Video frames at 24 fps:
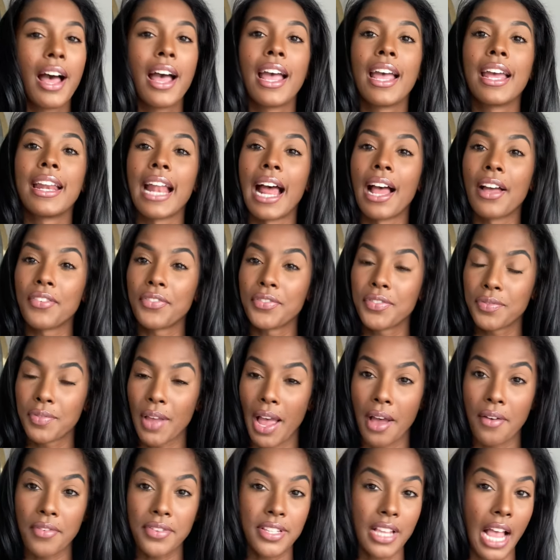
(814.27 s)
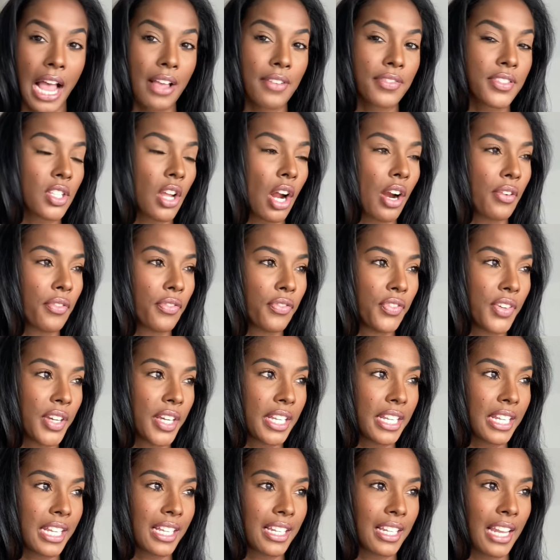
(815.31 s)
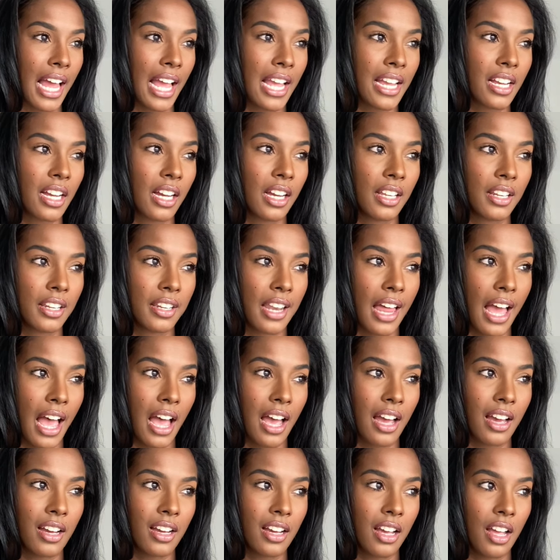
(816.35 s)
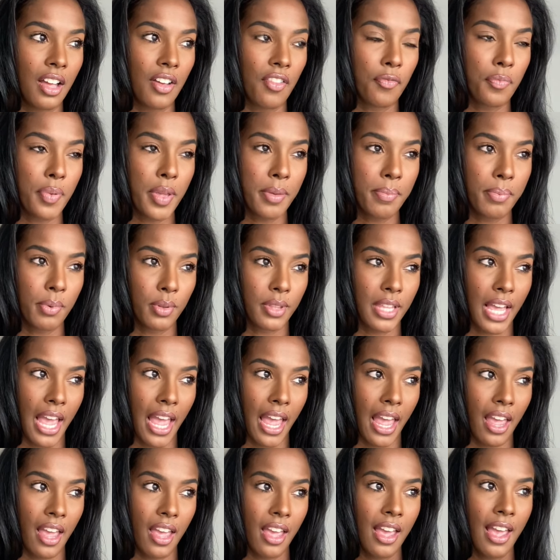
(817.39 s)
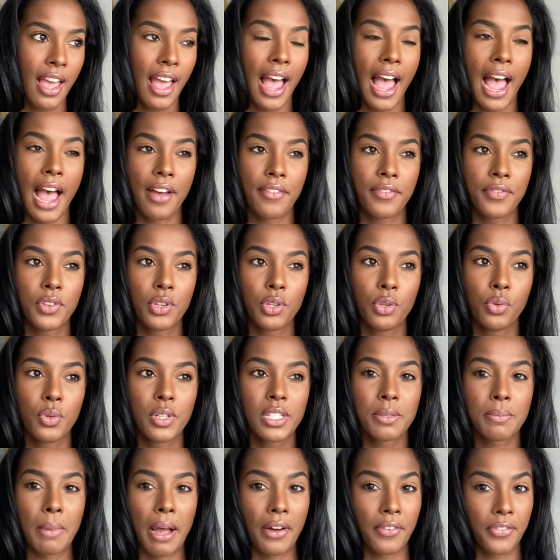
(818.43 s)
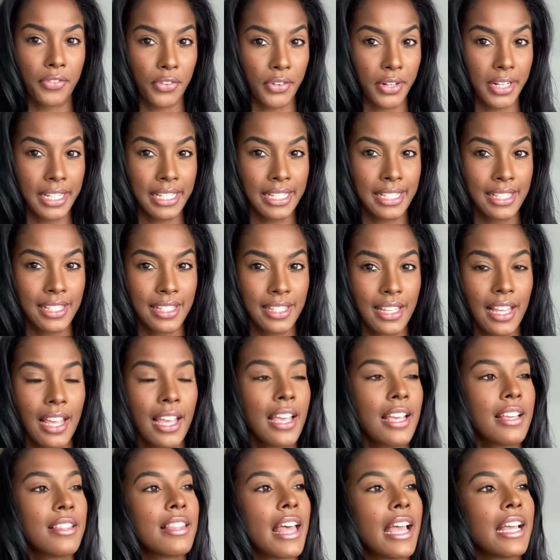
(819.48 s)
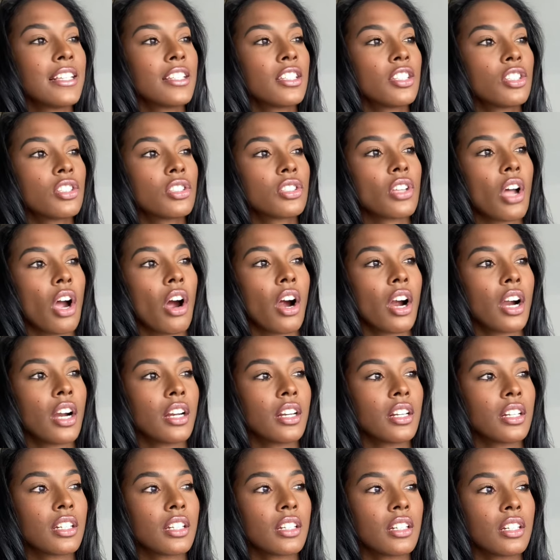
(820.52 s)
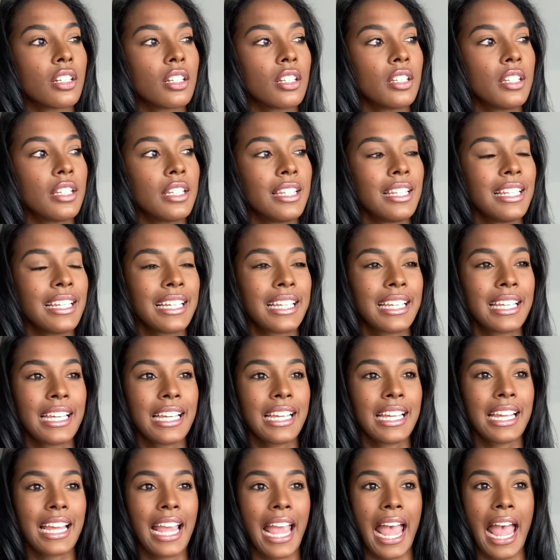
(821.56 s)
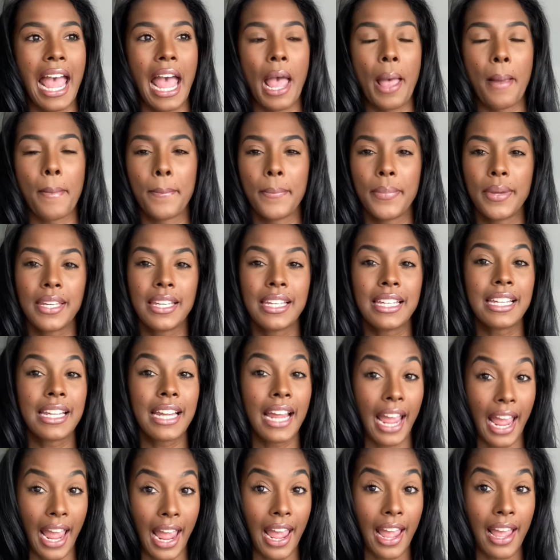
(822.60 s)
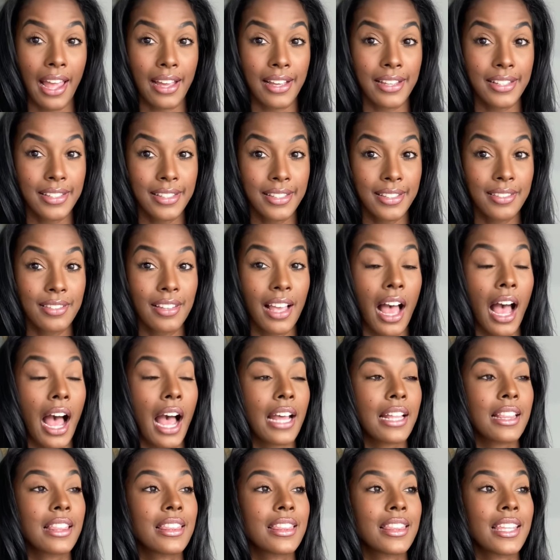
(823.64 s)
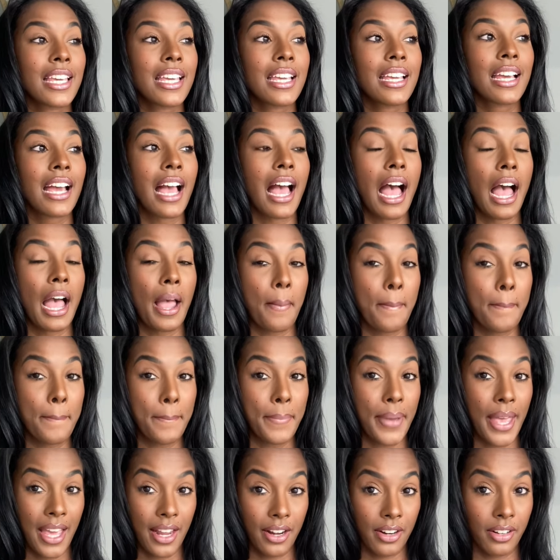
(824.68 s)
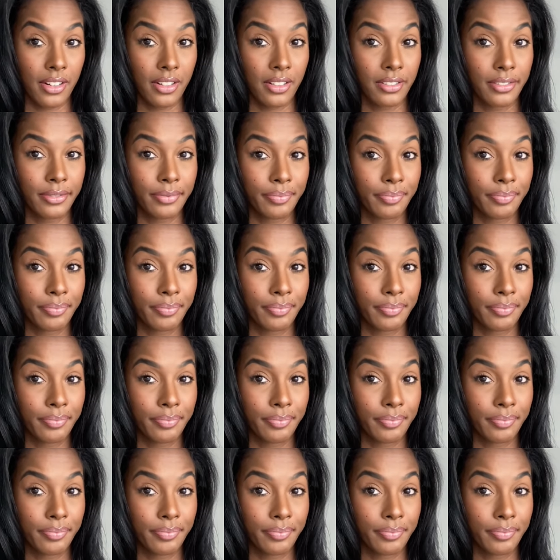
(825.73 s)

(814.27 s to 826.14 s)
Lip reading: And I've start feeling like a lot of people that I view as my friends, they start looking at me as I think I'm better.